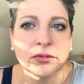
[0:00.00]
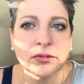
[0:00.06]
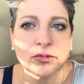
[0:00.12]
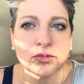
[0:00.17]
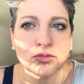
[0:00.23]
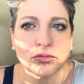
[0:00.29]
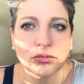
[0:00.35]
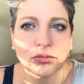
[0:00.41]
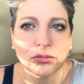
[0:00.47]

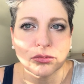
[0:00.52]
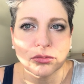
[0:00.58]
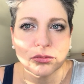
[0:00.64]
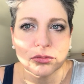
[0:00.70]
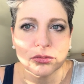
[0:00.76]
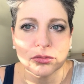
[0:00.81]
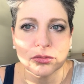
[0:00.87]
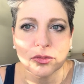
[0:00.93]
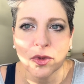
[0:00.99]

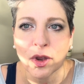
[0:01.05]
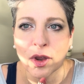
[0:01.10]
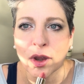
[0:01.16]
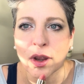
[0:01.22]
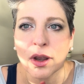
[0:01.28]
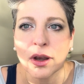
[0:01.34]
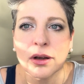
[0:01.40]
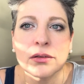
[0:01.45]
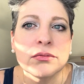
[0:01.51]
You
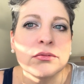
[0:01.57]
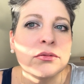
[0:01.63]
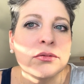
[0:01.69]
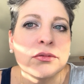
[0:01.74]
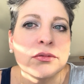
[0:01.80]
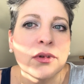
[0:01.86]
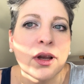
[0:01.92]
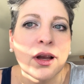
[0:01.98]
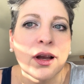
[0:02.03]

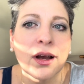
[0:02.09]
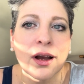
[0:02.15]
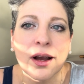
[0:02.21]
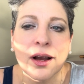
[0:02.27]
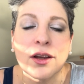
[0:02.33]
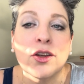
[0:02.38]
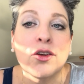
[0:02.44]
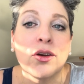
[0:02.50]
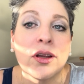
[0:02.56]

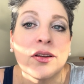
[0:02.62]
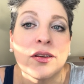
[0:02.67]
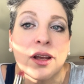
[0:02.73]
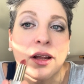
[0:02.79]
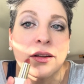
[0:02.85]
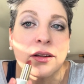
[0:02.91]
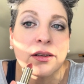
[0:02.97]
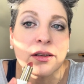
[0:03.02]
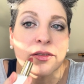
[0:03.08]
can
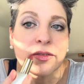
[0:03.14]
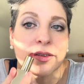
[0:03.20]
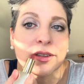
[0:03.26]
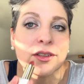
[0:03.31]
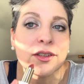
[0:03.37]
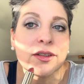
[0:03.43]
tell the difference.